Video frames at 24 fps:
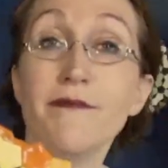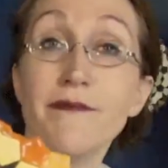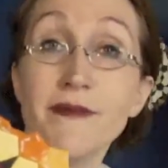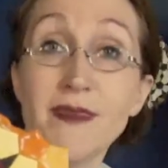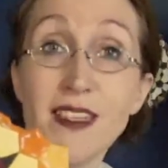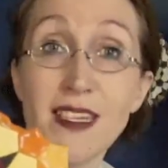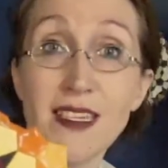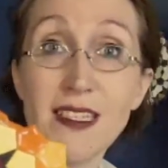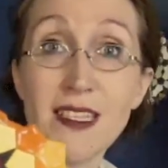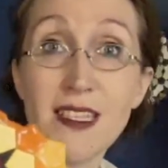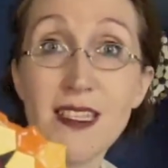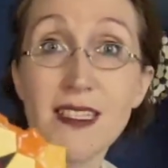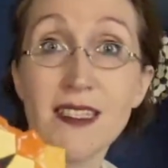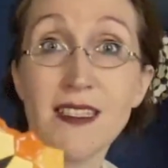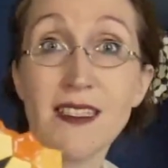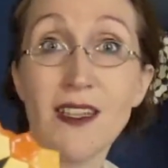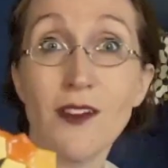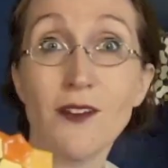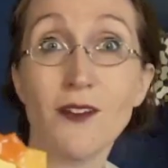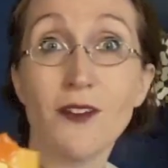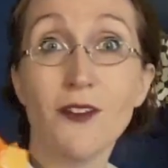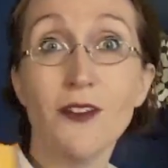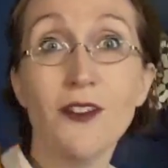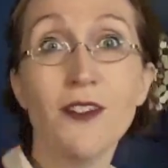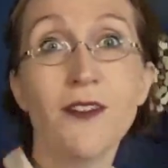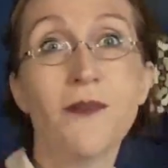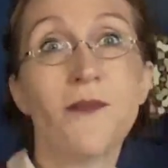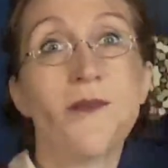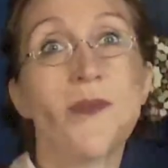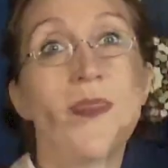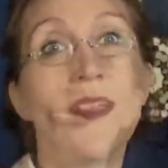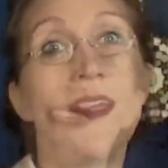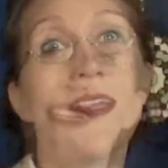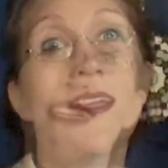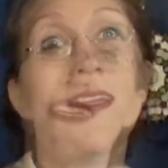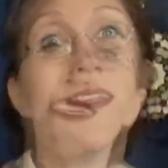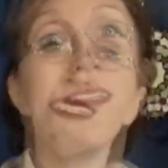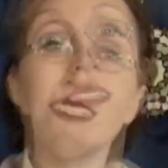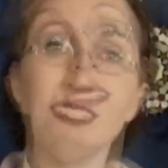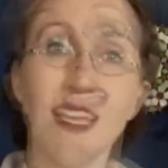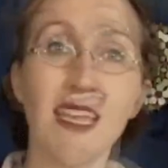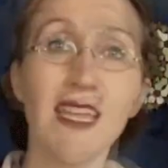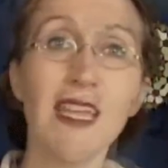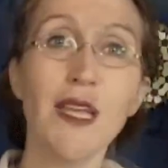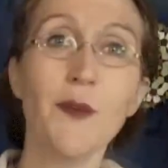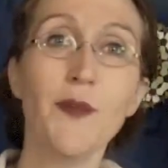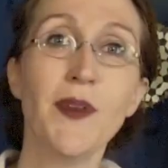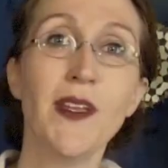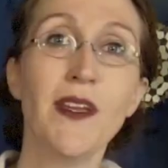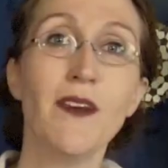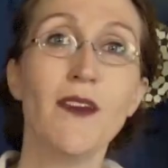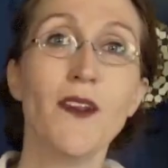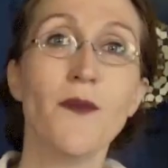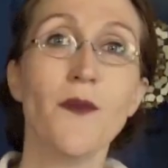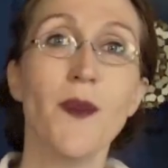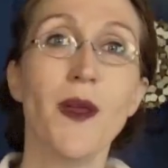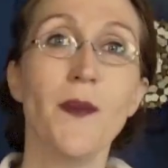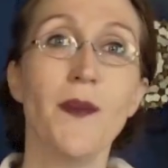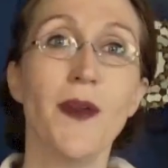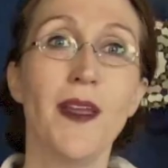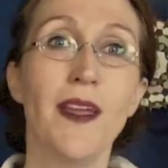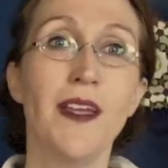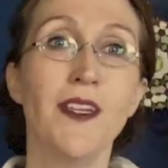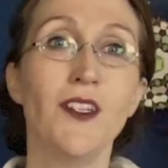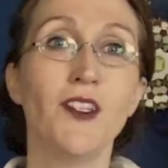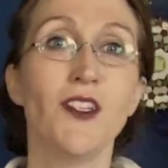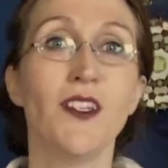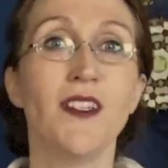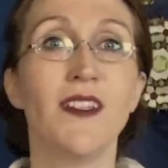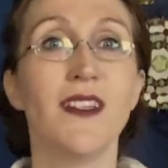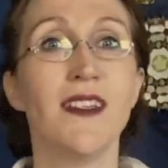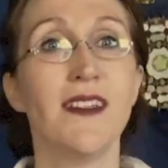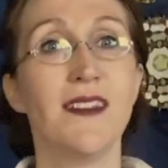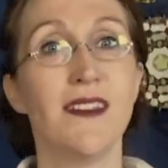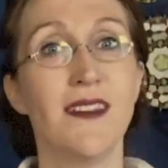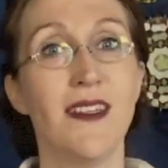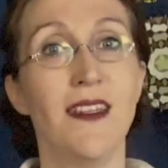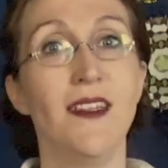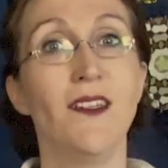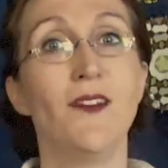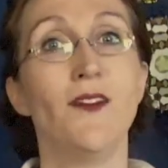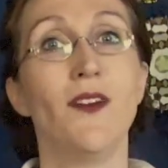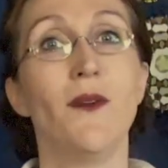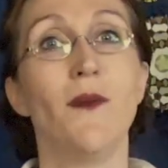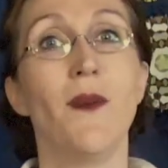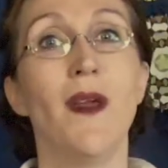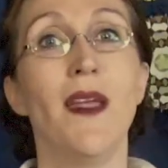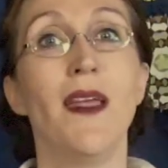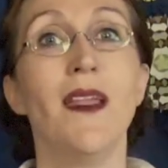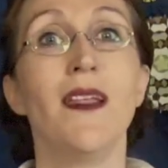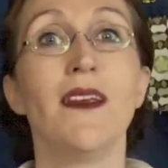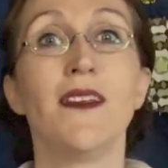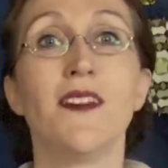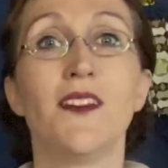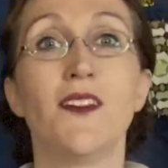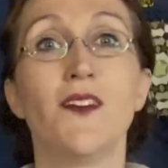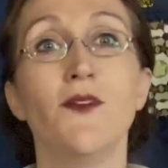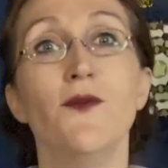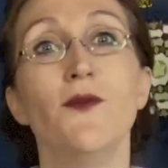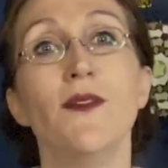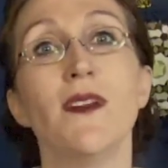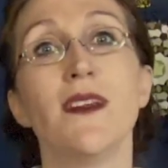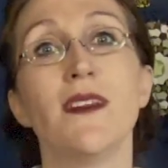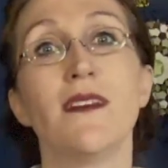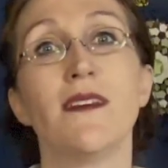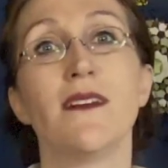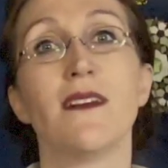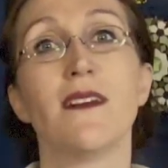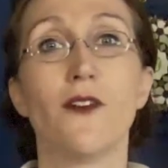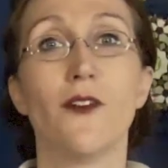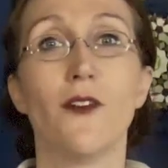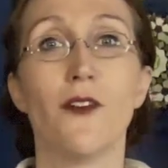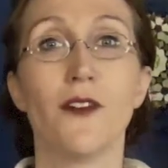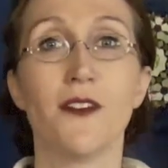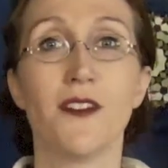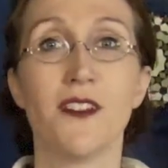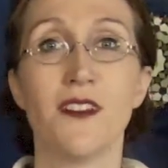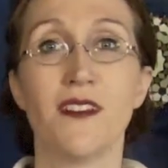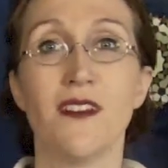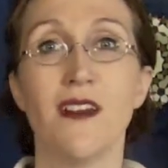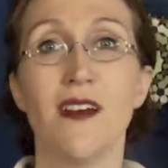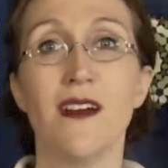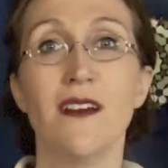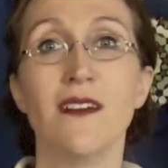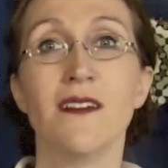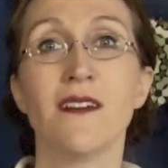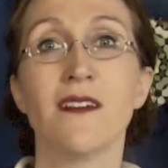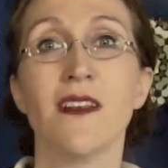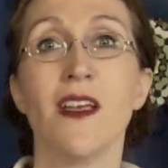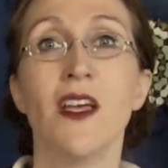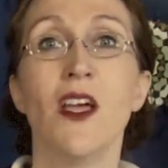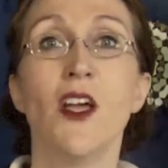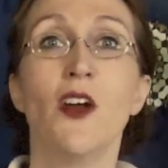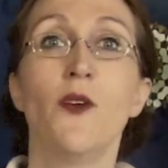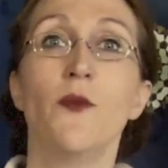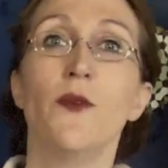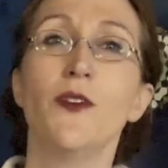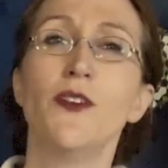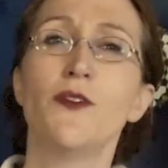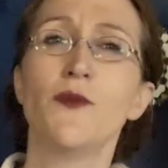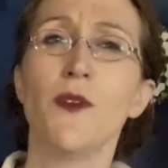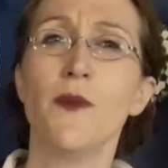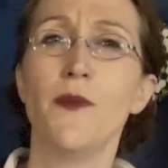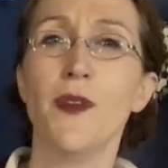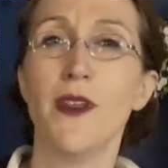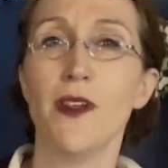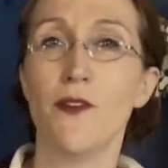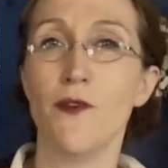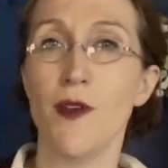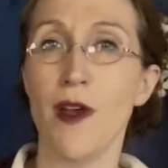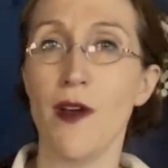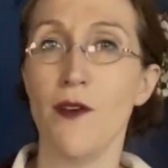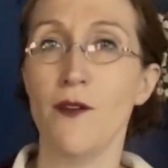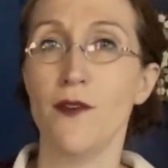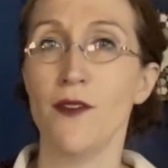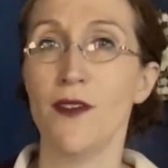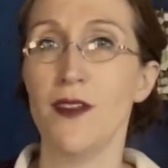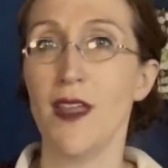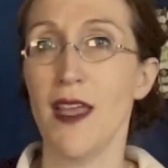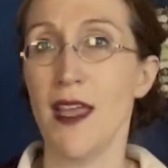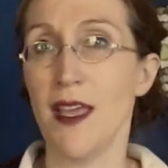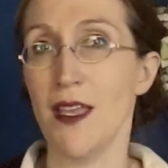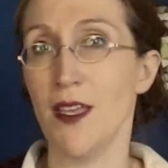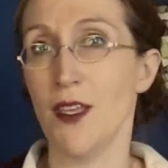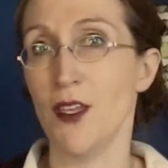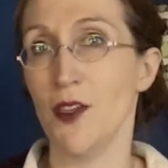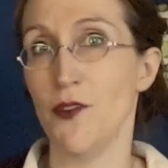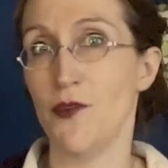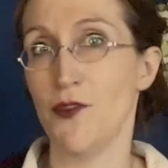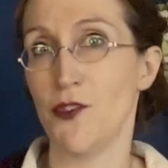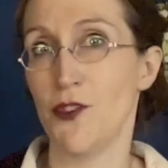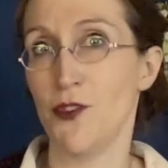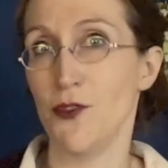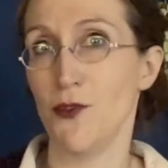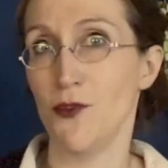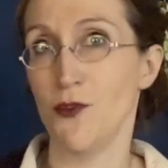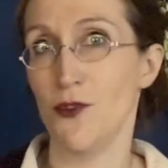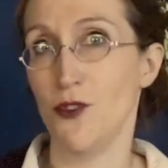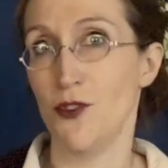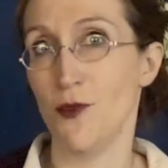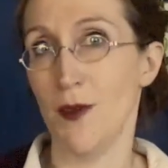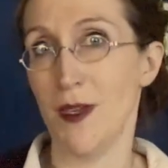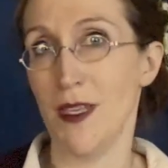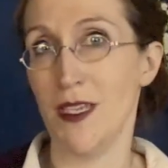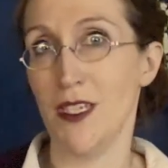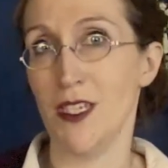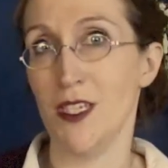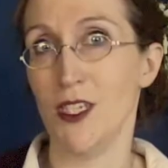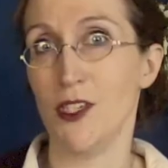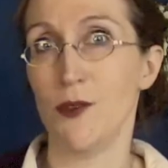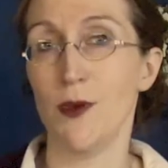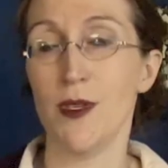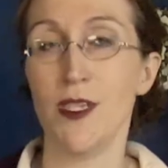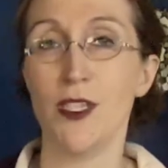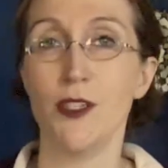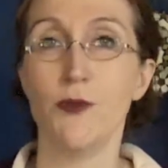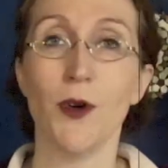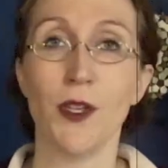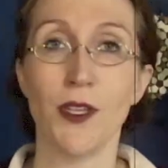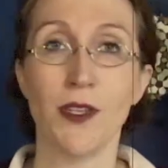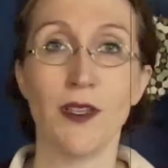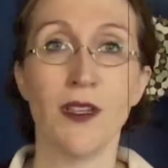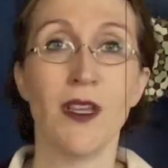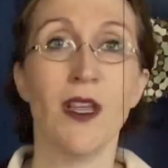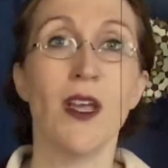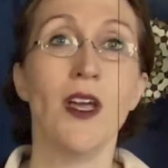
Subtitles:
Does this sound good? Sign up here at my page and I send you a mail as soon as the course starts, which will be around end of June 2021.